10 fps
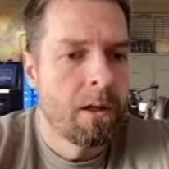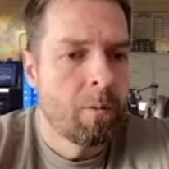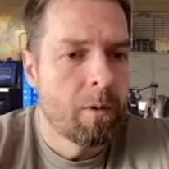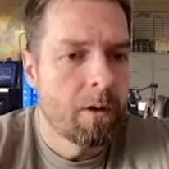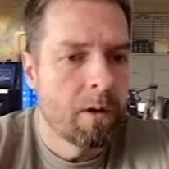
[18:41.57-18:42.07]

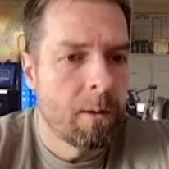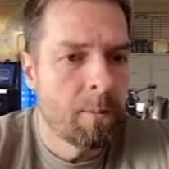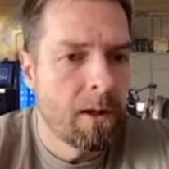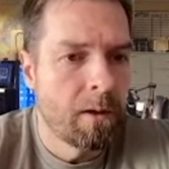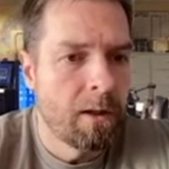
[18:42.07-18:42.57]
We're going to come
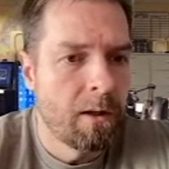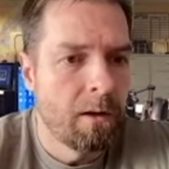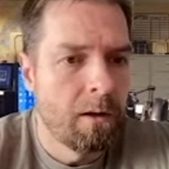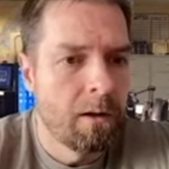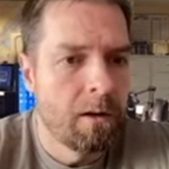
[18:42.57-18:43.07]
down
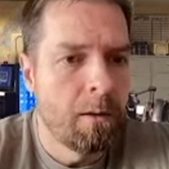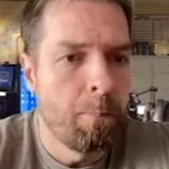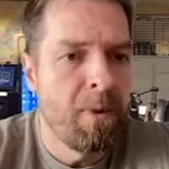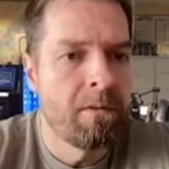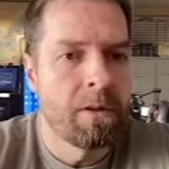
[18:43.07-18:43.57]
here to
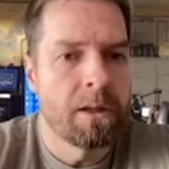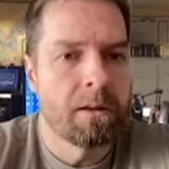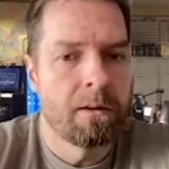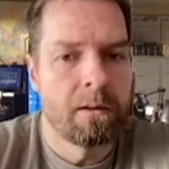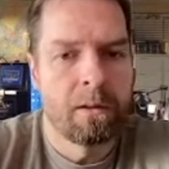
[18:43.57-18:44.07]
pivot
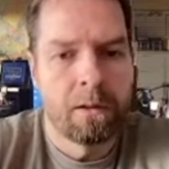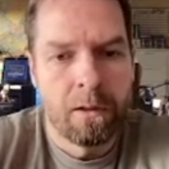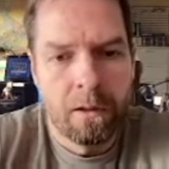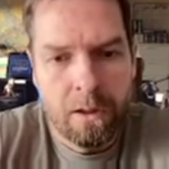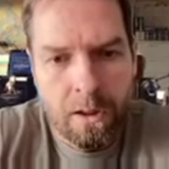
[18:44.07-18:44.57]

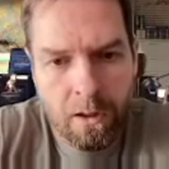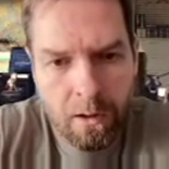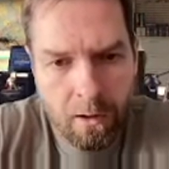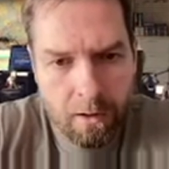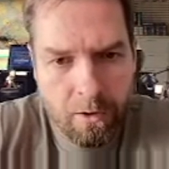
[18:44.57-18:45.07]

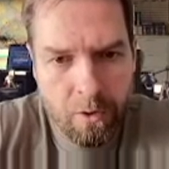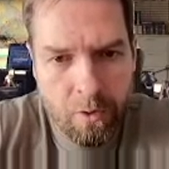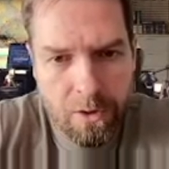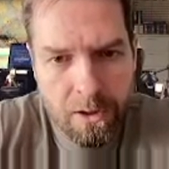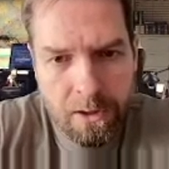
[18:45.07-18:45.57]
on a new
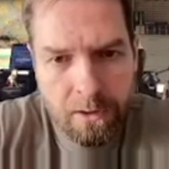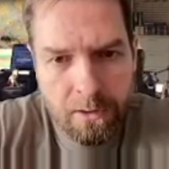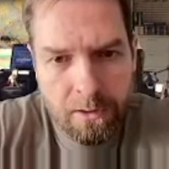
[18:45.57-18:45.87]
sheet.